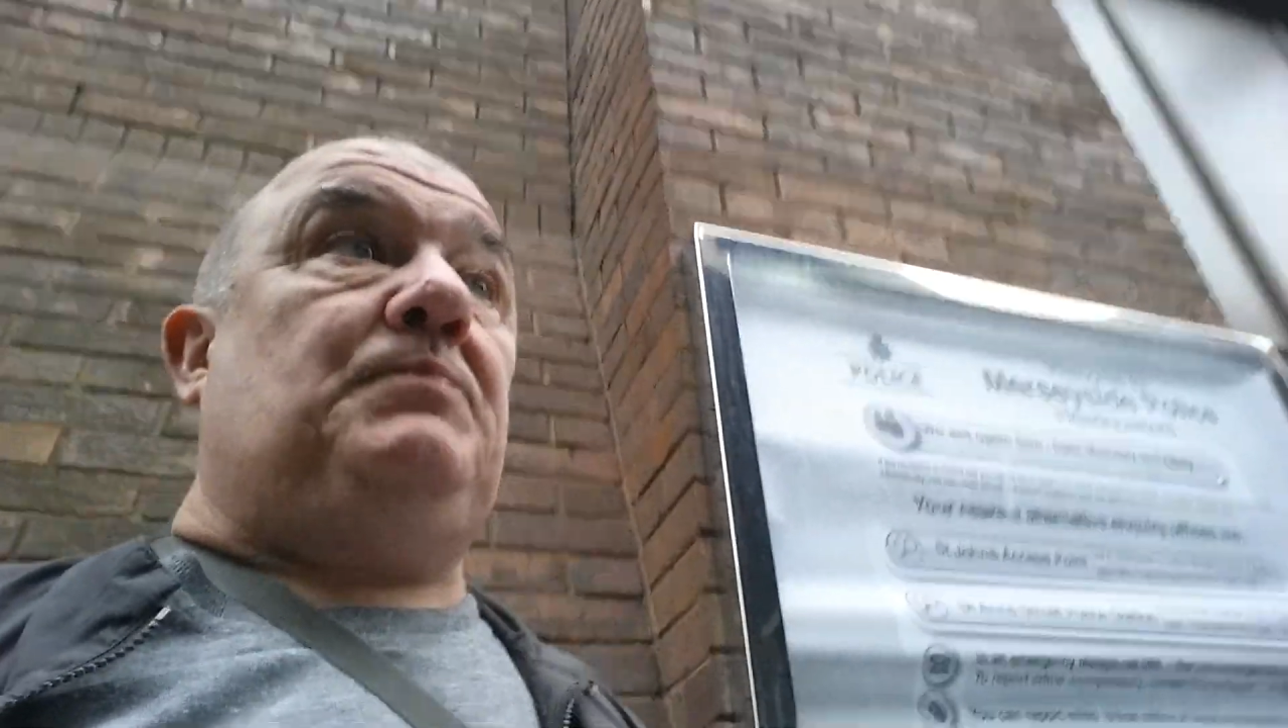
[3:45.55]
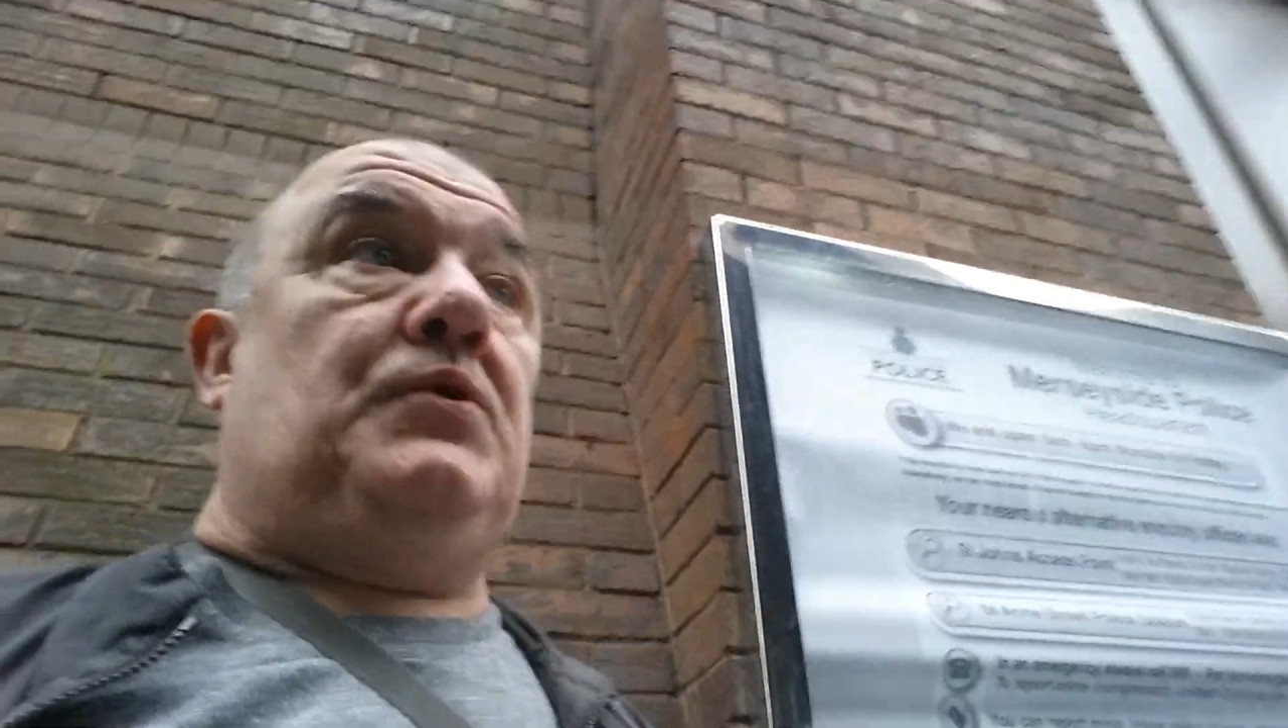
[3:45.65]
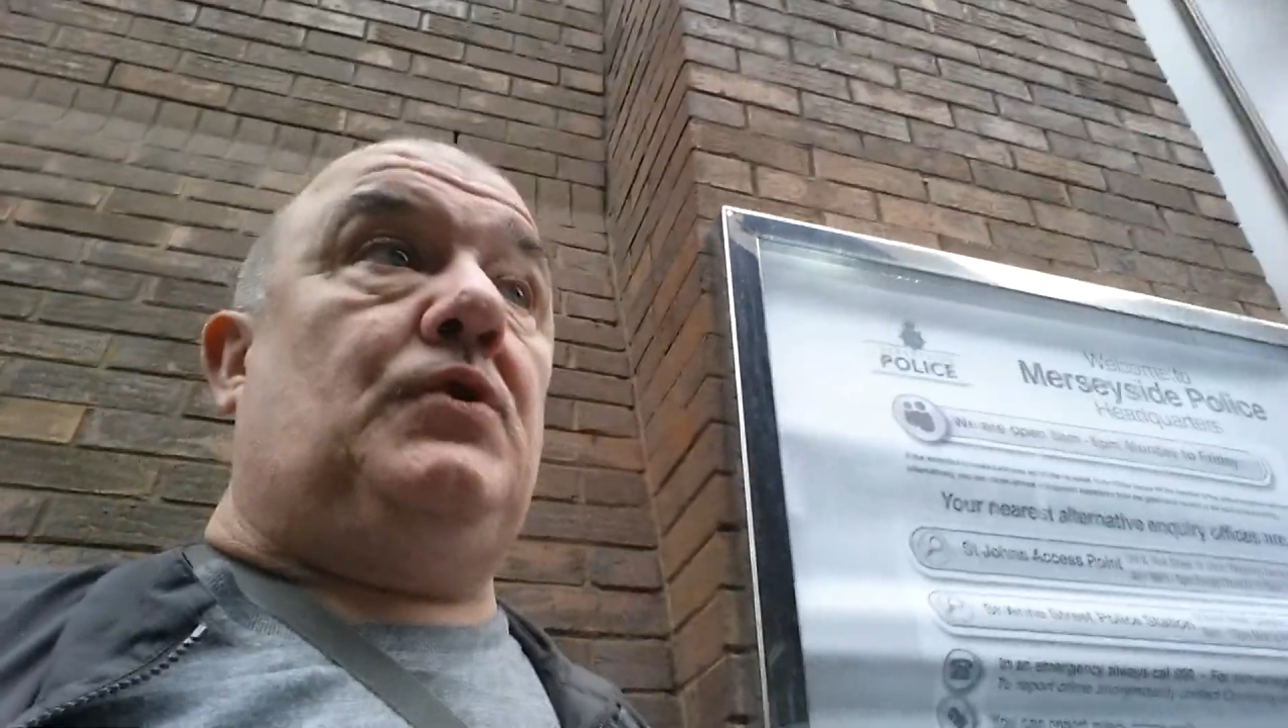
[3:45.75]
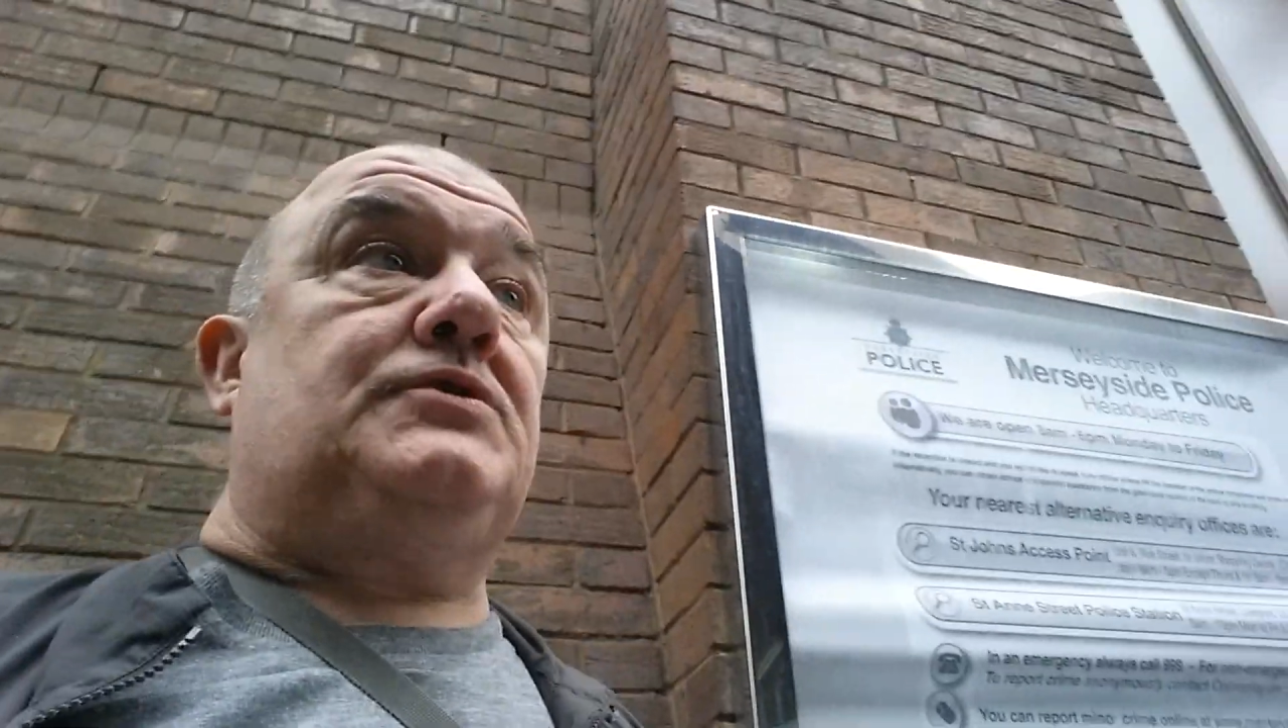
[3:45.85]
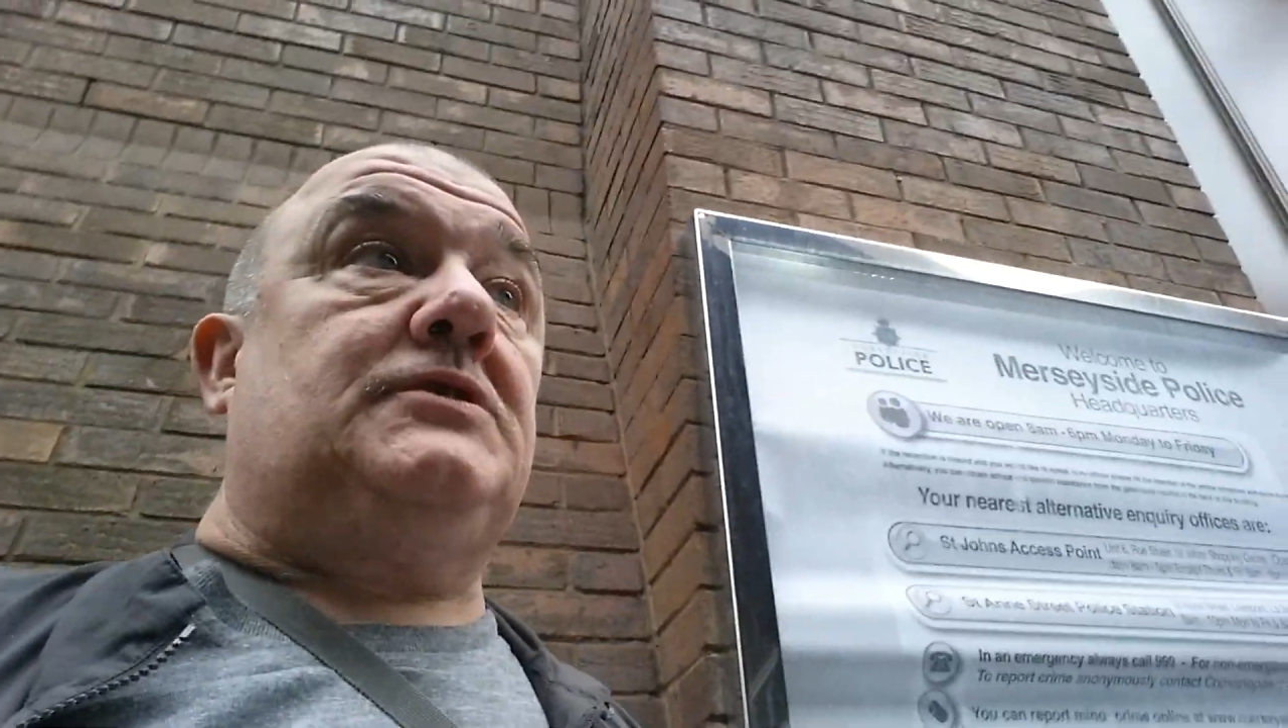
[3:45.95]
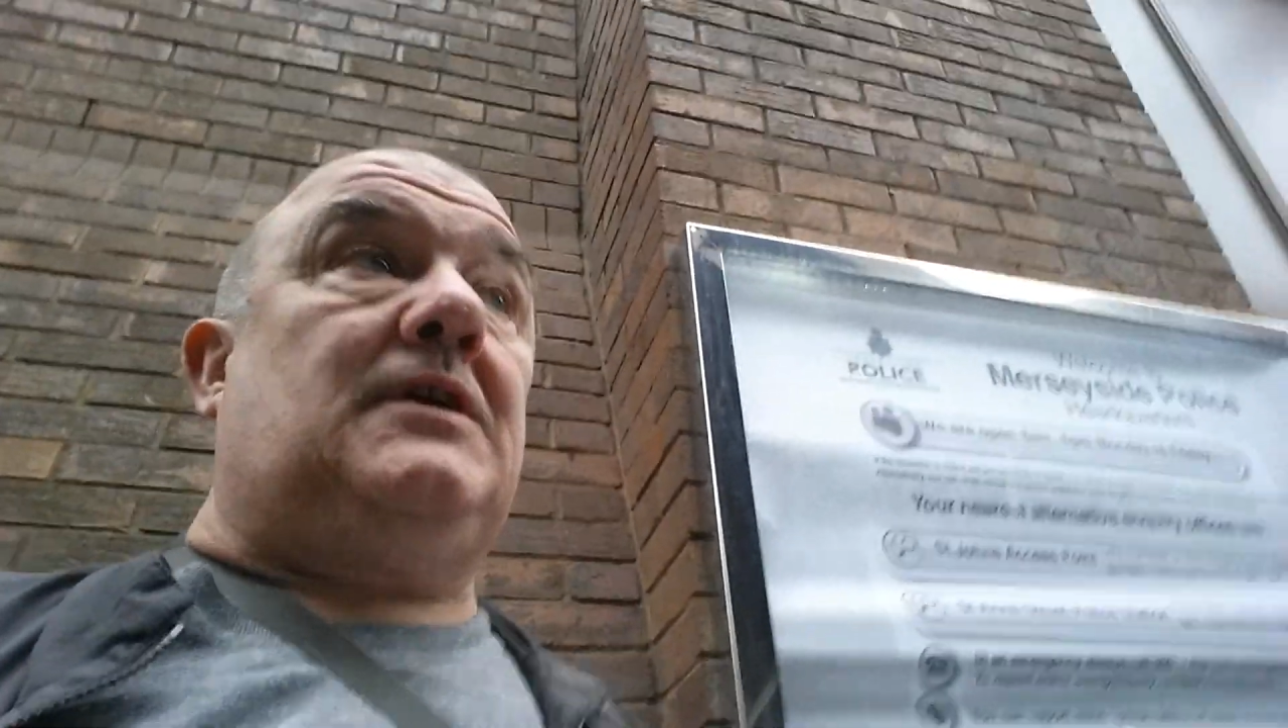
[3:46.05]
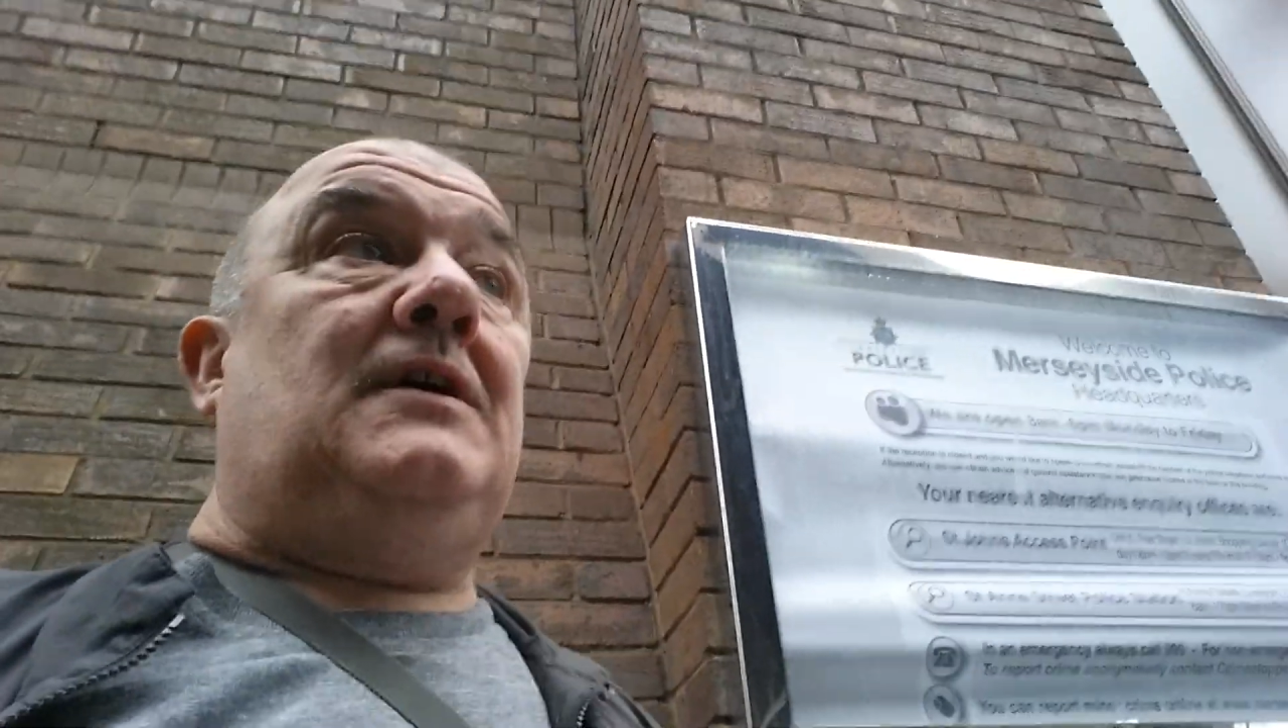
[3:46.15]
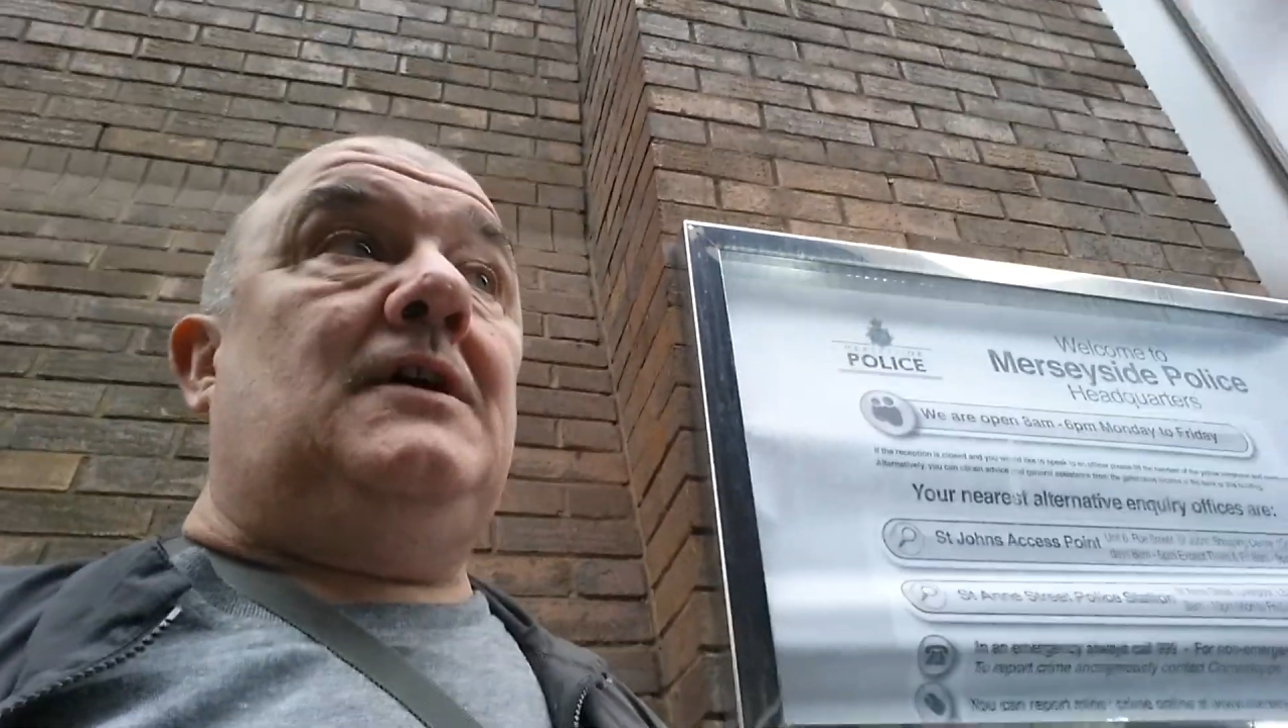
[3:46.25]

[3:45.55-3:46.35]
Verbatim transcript: reported.